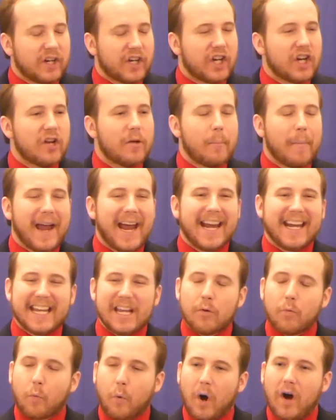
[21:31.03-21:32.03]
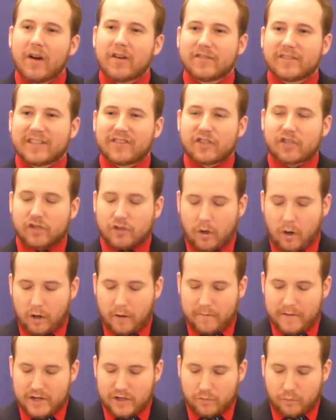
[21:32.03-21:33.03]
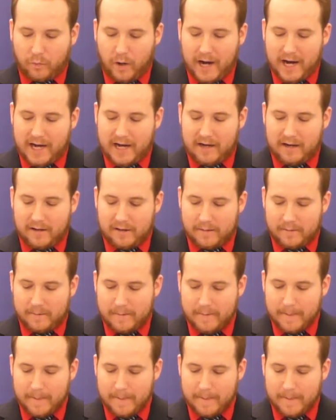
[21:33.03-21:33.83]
a good man he was at the start of his reign.